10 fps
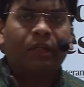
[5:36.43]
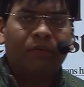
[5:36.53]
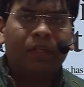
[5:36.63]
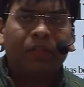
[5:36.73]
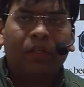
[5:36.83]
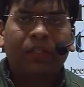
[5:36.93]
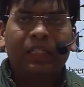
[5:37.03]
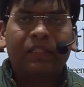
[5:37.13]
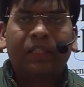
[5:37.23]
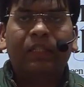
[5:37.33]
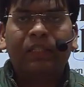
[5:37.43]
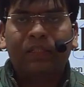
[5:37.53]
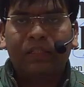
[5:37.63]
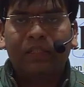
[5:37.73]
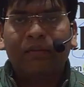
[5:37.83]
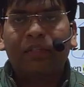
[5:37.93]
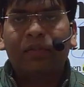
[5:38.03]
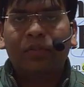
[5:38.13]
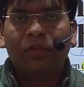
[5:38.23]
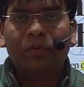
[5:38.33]
when a death sentence is given
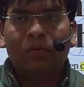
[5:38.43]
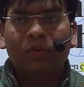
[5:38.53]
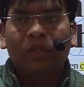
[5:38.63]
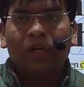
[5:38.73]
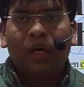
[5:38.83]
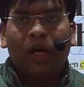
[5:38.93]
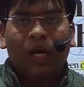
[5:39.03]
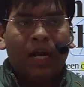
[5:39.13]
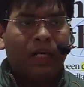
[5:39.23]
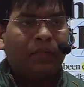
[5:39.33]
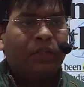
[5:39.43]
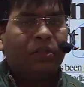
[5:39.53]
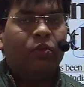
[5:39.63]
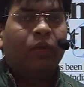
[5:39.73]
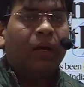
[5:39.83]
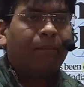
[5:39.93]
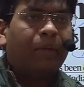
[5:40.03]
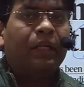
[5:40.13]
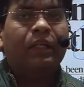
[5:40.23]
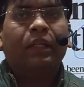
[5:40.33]
to you, and you
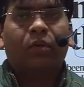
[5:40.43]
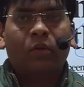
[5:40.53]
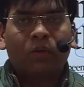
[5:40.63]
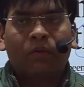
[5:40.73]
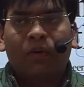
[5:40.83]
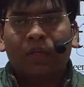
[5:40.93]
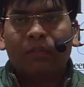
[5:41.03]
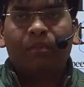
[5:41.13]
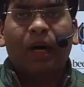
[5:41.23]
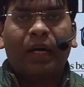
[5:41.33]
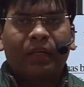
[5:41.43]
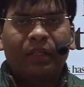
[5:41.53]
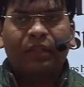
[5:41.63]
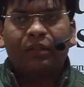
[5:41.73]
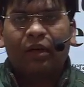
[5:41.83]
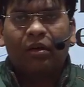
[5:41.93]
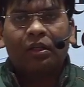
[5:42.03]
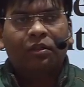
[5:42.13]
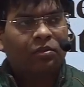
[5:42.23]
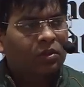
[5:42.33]
appeal in the court for the pardon or
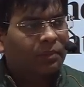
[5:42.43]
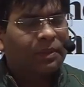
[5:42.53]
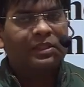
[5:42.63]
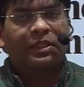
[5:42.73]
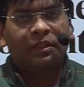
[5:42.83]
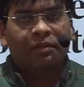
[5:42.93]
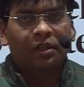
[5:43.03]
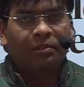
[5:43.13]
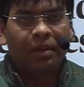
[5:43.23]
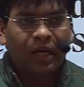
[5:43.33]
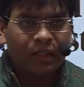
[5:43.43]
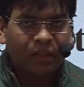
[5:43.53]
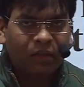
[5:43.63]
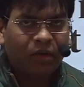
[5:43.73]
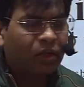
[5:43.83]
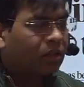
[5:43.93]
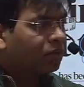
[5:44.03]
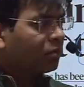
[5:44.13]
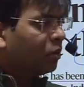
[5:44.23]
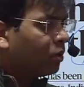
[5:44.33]
to the president for the pardon or the
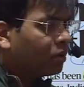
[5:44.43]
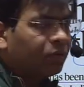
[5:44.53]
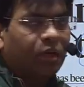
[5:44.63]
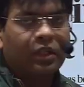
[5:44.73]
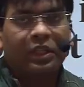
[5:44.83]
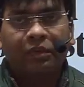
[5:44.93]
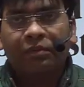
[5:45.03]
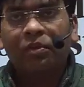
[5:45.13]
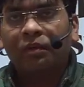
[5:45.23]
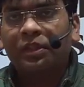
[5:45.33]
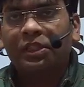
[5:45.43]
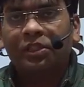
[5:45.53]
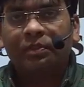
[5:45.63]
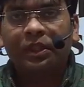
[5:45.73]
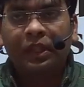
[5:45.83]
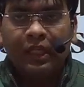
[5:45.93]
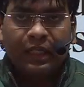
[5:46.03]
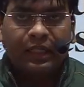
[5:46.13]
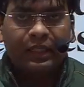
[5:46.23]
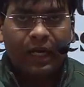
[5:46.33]
court for the review of the judgment.
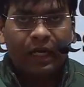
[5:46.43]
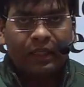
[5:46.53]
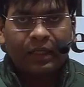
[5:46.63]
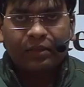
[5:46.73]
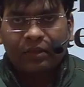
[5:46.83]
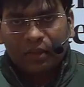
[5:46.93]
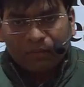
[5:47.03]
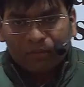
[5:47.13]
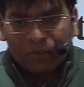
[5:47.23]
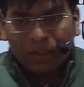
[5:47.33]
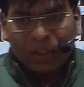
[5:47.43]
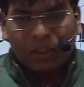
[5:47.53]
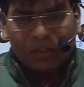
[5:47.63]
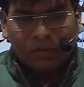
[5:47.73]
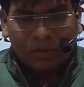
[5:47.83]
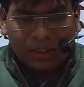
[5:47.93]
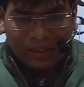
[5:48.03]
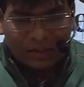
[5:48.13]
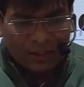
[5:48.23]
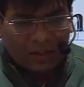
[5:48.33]
In that case, your
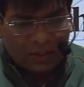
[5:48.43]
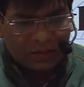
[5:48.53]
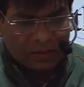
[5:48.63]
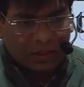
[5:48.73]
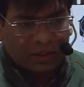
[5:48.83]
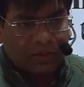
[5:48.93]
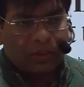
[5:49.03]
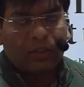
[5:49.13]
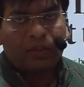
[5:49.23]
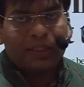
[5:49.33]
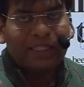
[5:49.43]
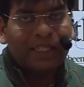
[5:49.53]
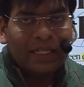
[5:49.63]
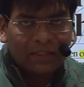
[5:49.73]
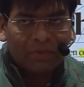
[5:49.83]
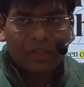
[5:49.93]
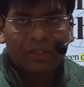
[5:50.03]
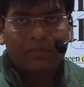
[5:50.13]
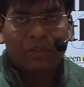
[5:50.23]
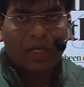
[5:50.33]
death sentence is the delayed for
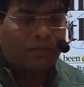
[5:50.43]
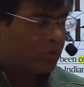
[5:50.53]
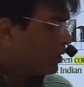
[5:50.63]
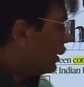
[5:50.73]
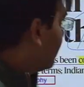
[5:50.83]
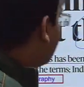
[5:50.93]
some time. So this is